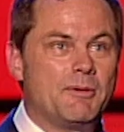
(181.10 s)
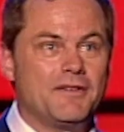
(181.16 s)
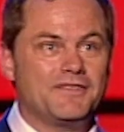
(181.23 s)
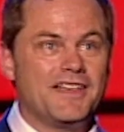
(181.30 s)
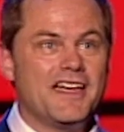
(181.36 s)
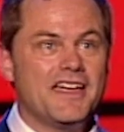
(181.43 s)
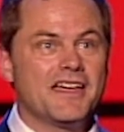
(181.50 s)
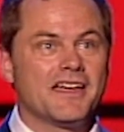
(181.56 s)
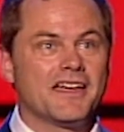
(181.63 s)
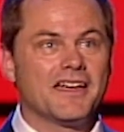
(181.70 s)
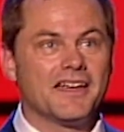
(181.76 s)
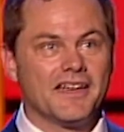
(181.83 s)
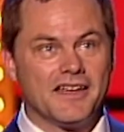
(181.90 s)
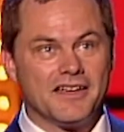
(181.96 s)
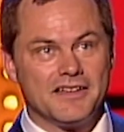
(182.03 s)
birthday?
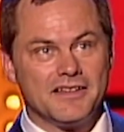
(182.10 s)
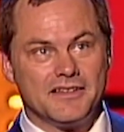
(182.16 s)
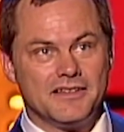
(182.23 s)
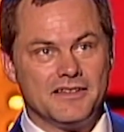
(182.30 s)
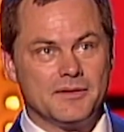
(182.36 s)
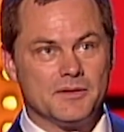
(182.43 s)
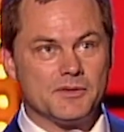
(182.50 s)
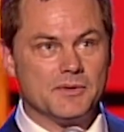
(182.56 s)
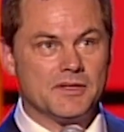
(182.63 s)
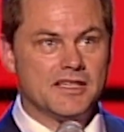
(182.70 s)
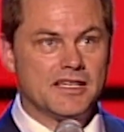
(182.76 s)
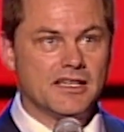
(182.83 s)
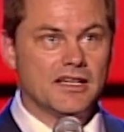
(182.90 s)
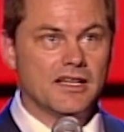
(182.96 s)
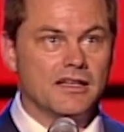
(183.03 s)
You must be
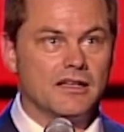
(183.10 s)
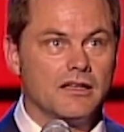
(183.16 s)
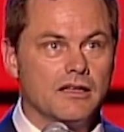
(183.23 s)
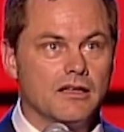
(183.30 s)
kidding.